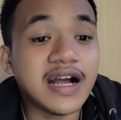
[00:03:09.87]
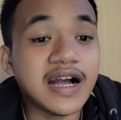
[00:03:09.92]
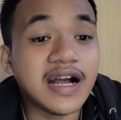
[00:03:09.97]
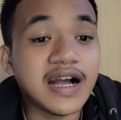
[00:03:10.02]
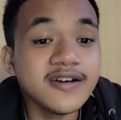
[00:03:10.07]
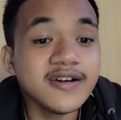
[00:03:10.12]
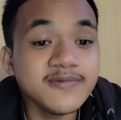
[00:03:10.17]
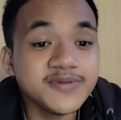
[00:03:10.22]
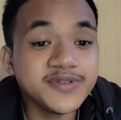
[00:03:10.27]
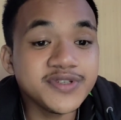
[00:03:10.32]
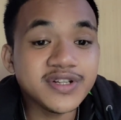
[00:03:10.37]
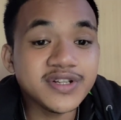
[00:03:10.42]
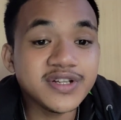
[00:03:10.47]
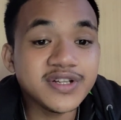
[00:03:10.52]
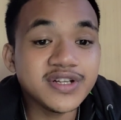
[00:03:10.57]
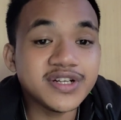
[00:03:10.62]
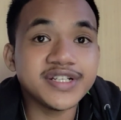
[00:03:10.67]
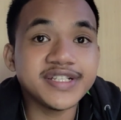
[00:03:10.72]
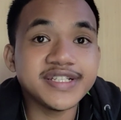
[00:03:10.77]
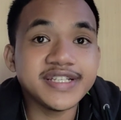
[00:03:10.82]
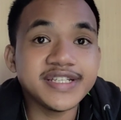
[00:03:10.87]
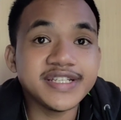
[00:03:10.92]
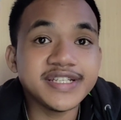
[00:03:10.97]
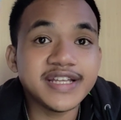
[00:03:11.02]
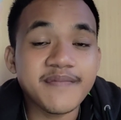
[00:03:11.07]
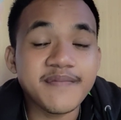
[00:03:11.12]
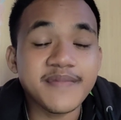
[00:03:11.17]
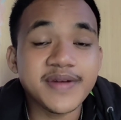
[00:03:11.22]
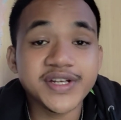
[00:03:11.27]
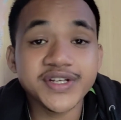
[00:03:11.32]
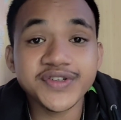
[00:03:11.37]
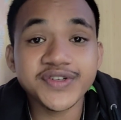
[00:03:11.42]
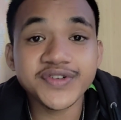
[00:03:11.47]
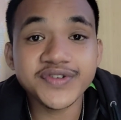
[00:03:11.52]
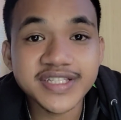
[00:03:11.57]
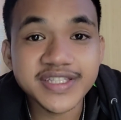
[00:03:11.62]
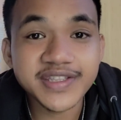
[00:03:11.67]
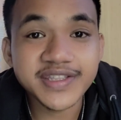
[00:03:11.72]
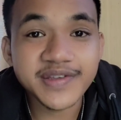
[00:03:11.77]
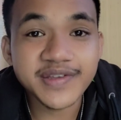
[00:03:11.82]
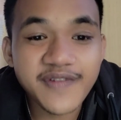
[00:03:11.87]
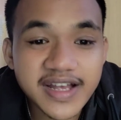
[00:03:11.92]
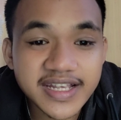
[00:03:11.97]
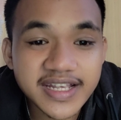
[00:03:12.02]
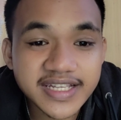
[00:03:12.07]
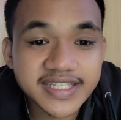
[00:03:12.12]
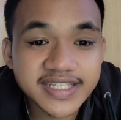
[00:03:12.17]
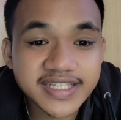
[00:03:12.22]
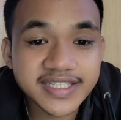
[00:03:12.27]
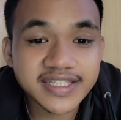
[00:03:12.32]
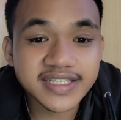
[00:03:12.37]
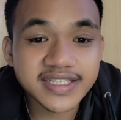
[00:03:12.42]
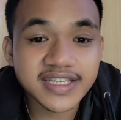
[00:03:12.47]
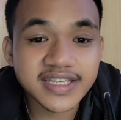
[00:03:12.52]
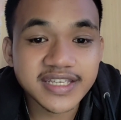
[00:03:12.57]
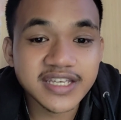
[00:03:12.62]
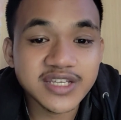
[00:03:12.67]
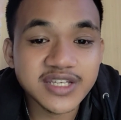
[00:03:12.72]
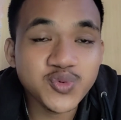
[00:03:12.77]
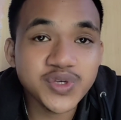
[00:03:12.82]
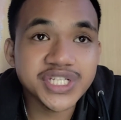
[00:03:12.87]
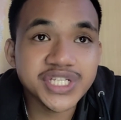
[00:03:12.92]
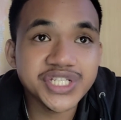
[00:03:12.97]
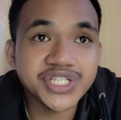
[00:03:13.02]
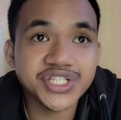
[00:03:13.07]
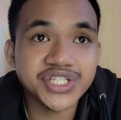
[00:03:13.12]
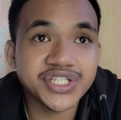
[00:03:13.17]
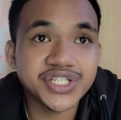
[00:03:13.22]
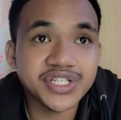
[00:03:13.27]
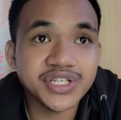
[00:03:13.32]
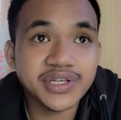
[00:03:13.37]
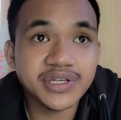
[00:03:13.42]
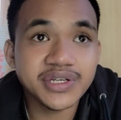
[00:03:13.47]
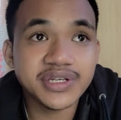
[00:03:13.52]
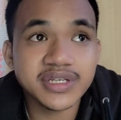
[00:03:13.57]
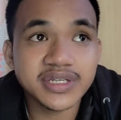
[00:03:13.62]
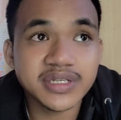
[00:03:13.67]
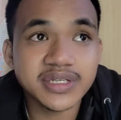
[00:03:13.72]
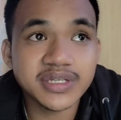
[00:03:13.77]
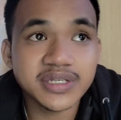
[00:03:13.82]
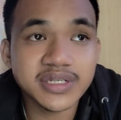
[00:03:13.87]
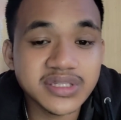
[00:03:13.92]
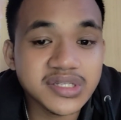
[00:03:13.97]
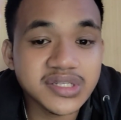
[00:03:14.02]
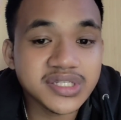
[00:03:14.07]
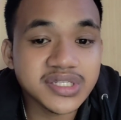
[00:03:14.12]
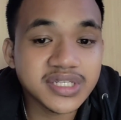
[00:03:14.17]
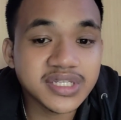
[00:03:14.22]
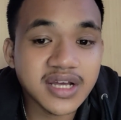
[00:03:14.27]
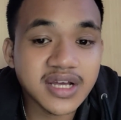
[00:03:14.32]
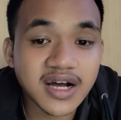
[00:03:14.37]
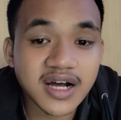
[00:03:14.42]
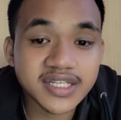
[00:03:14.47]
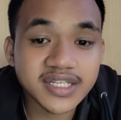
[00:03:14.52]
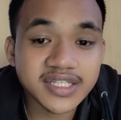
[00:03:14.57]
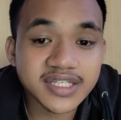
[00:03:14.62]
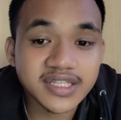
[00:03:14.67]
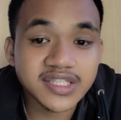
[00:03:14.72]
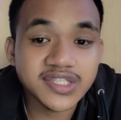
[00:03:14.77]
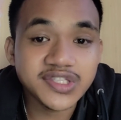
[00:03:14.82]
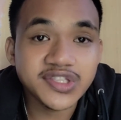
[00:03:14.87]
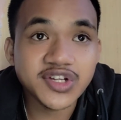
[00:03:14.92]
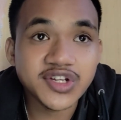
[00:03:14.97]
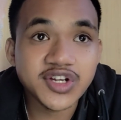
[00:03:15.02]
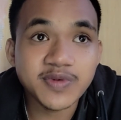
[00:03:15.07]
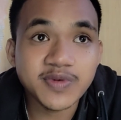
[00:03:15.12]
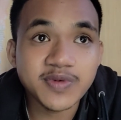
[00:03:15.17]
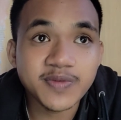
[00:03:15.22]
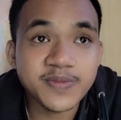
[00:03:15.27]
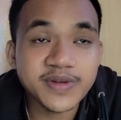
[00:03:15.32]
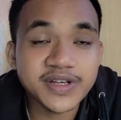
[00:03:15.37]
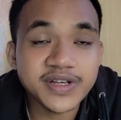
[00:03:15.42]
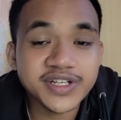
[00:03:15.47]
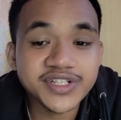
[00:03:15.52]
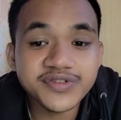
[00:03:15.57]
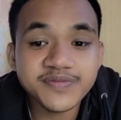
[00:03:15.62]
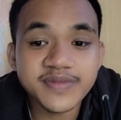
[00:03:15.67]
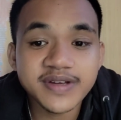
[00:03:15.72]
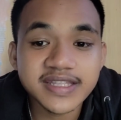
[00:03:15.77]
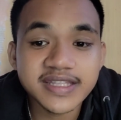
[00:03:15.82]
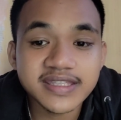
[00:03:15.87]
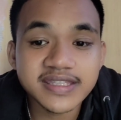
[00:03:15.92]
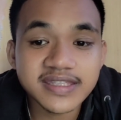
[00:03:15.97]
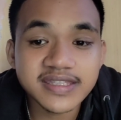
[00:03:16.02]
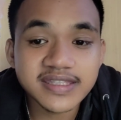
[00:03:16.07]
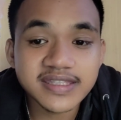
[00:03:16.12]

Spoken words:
I also learned the measuring device, in which it discussed the term of measurement